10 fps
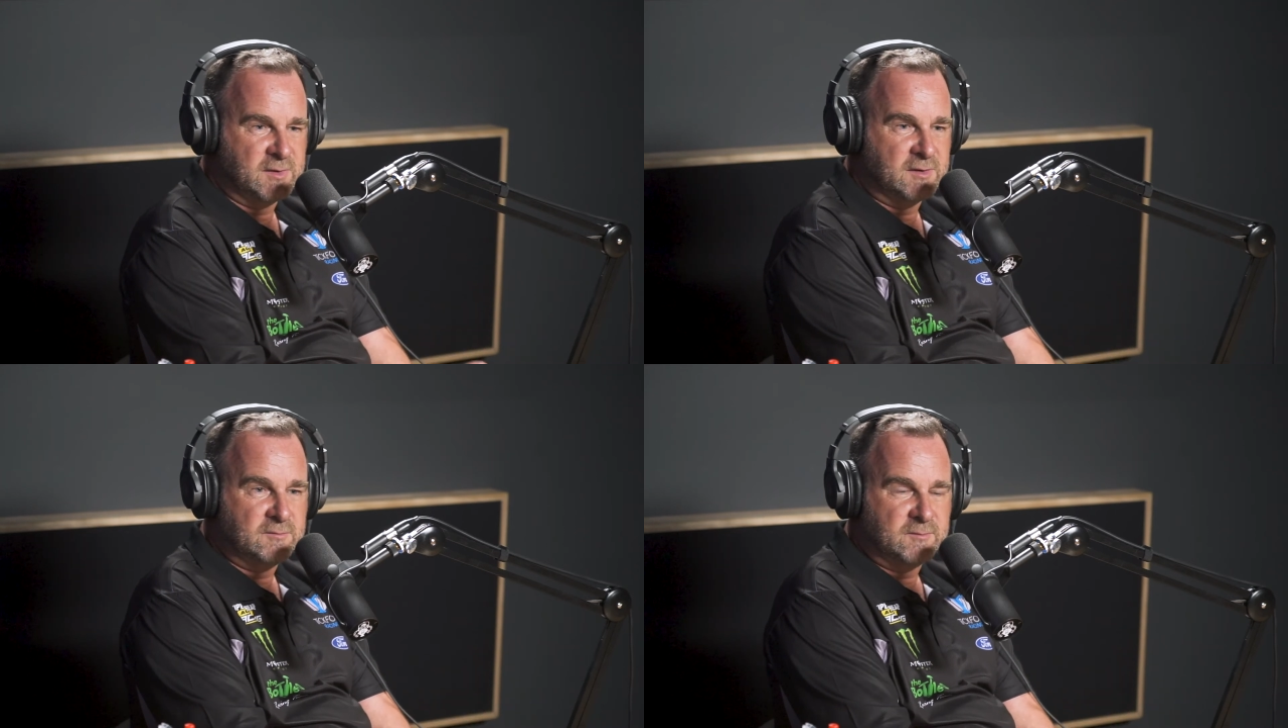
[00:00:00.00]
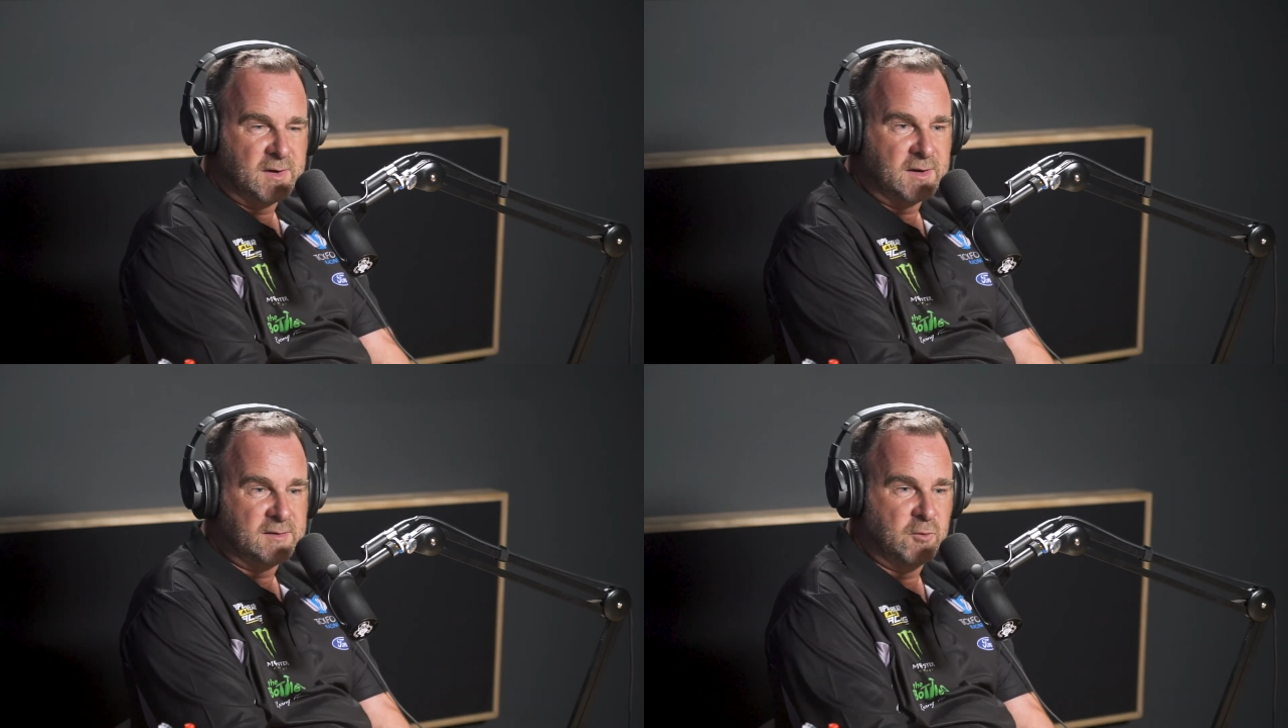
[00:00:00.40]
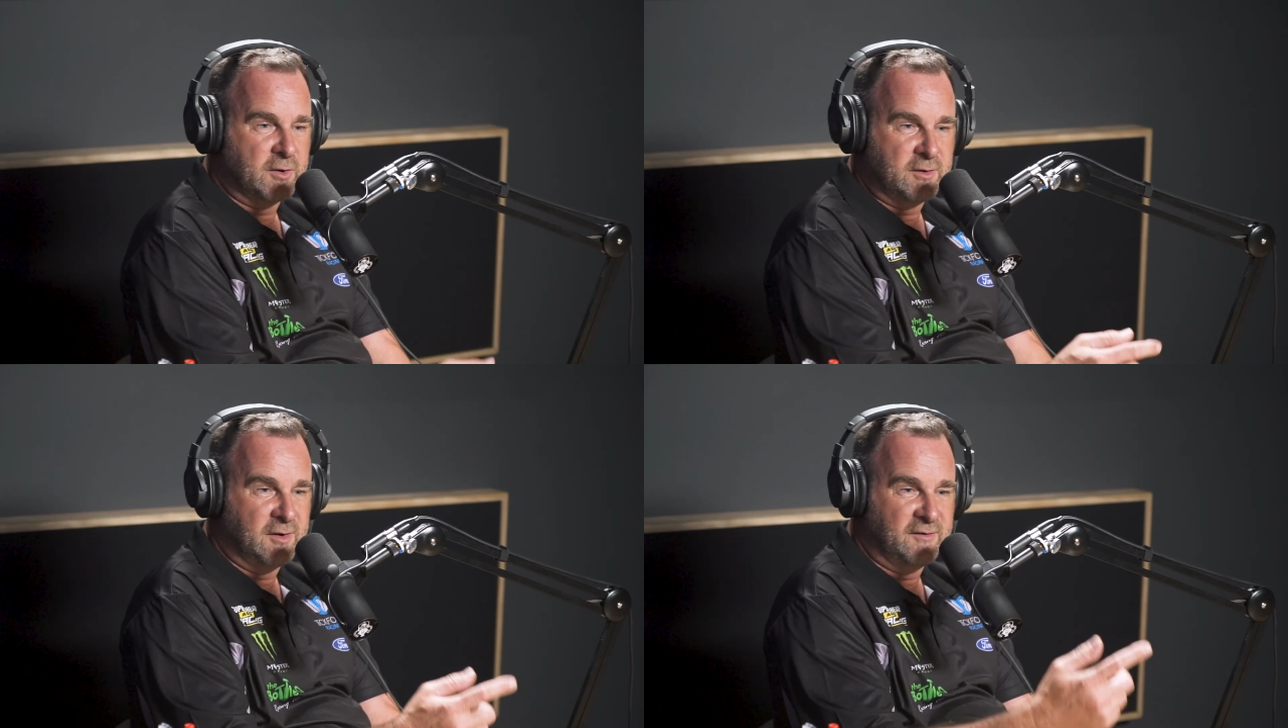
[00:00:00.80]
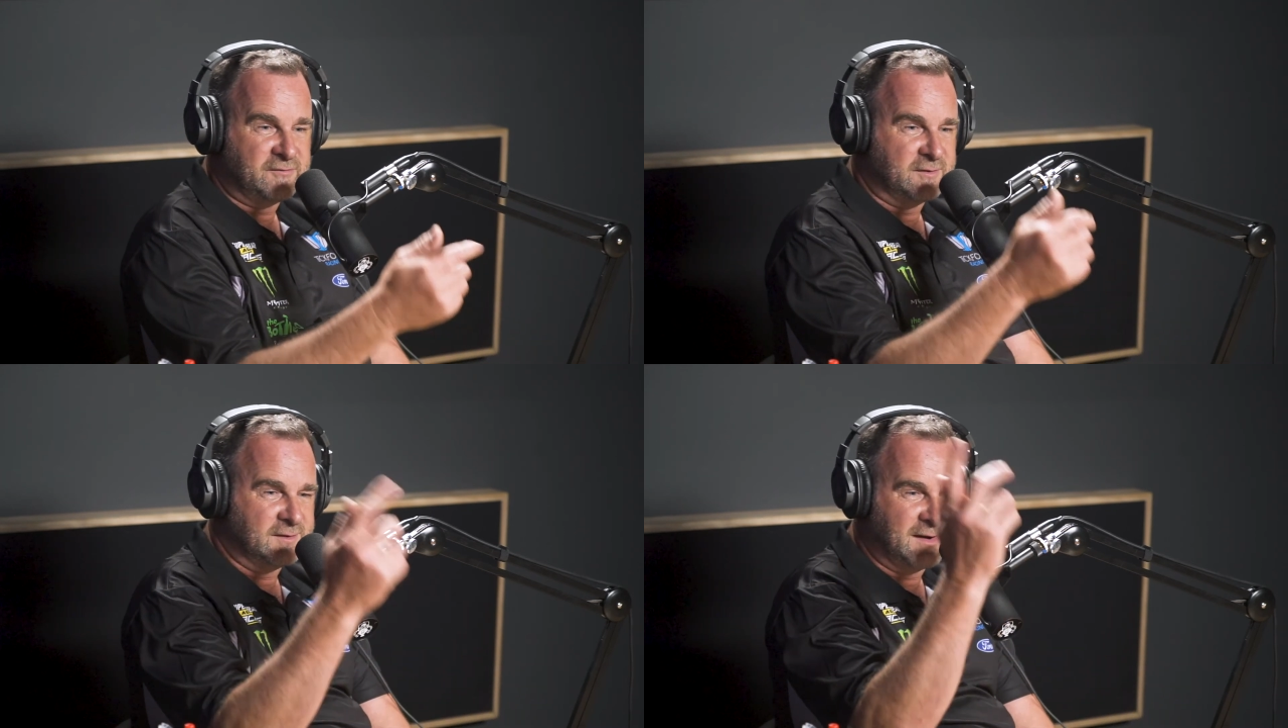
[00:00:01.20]
and he'd wandered off,
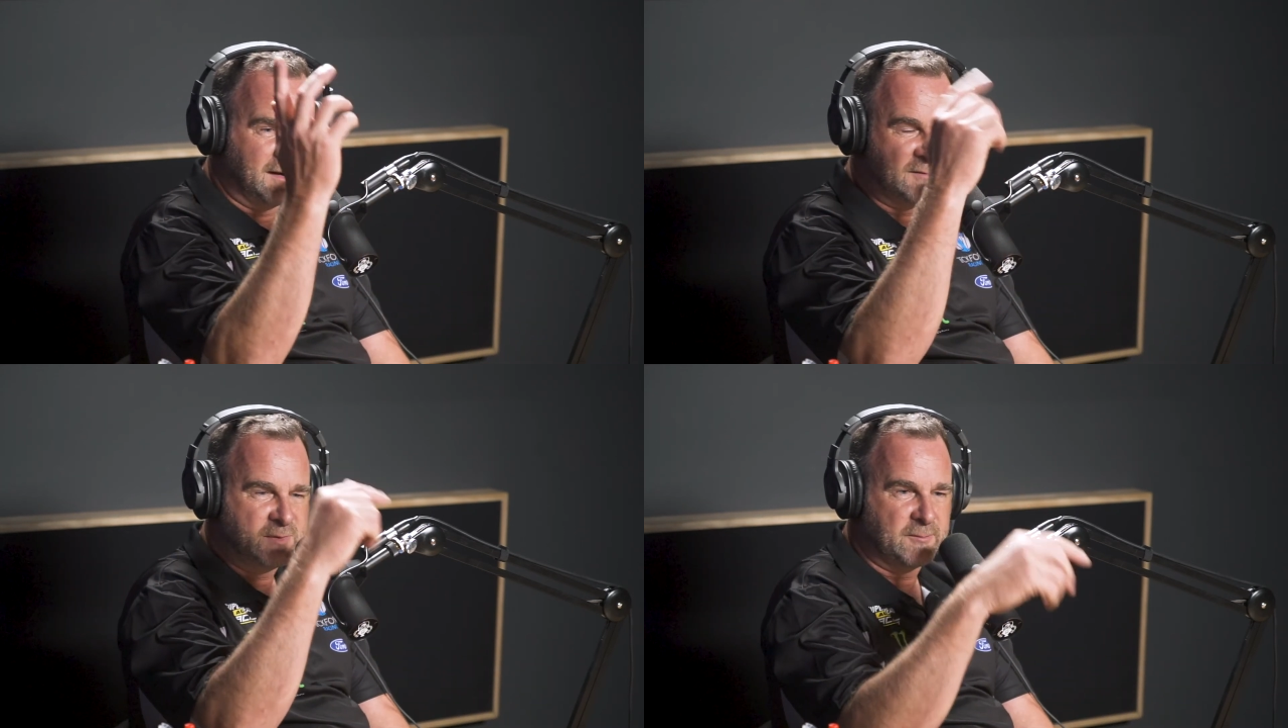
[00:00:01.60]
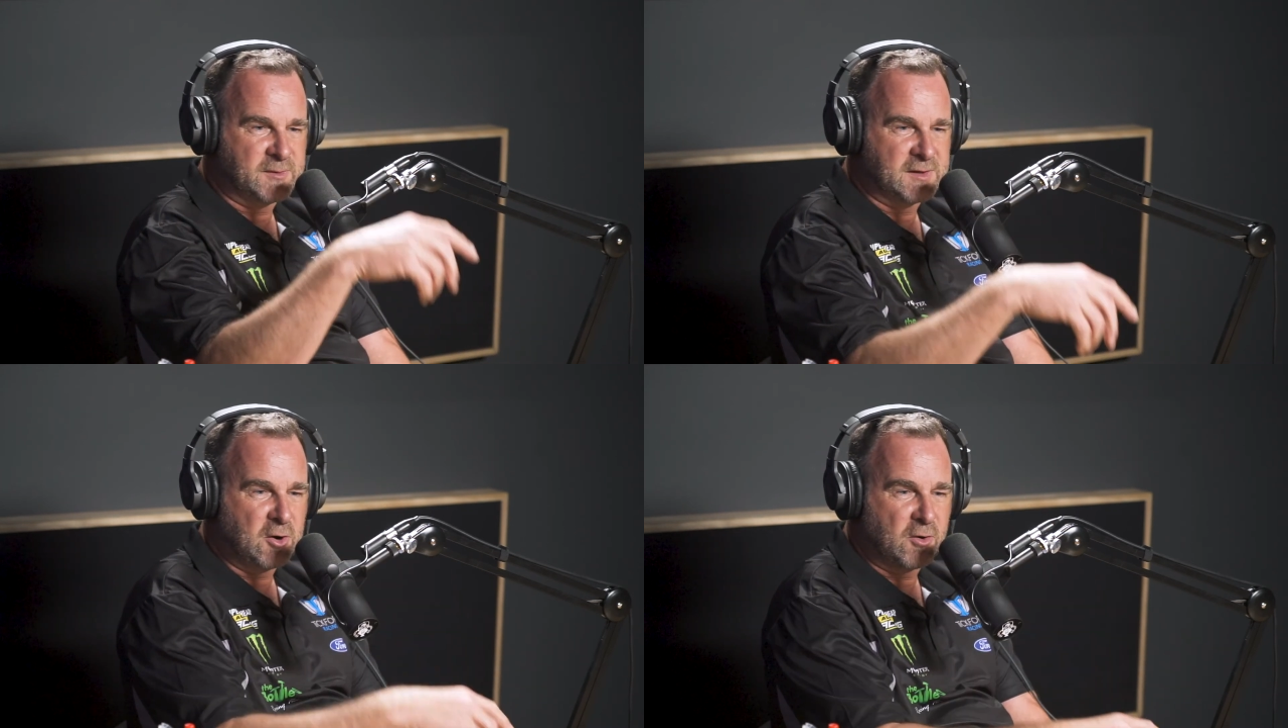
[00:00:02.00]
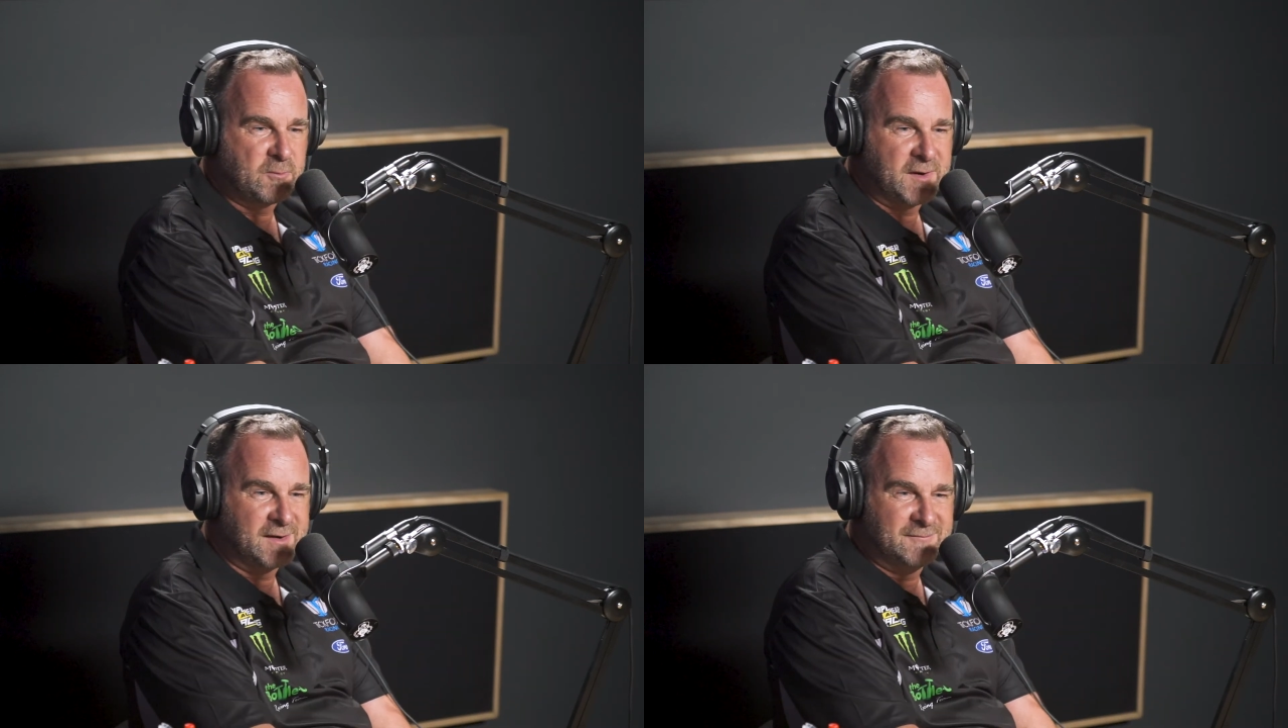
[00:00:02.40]
and, you know, he'd be up in the cockpit,